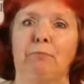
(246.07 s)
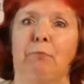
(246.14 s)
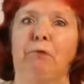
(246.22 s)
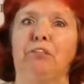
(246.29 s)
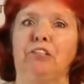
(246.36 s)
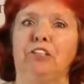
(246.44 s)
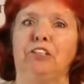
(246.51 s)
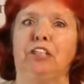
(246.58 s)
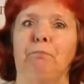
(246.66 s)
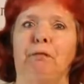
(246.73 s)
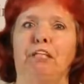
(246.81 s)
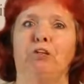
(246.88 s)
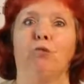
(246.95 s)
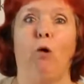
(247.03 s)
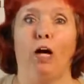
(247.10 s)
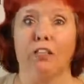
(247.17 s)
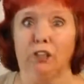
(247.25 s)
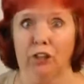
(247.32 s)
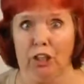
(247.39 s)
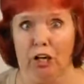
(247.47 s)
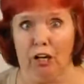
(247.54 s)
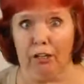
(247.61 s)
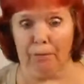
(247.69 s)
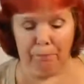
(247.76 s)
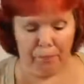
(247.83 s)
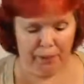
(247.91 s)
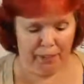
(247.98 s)
person can be your watchdog.
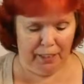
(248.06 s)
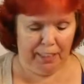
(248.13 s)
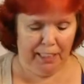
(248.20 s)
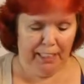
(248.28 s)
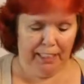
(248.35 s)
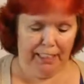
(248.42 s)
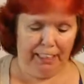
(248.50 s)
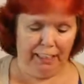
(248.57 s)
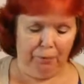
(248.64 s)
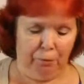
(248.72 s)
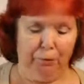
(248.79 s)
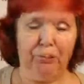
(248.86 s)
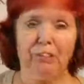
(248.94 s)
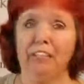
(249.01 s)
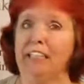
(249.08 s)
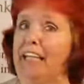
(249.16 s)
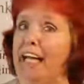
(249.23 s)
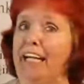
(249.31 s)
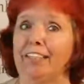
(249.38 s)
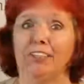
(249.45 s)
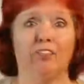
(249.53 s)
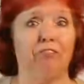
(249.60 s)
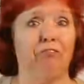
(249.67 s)
This person can answer the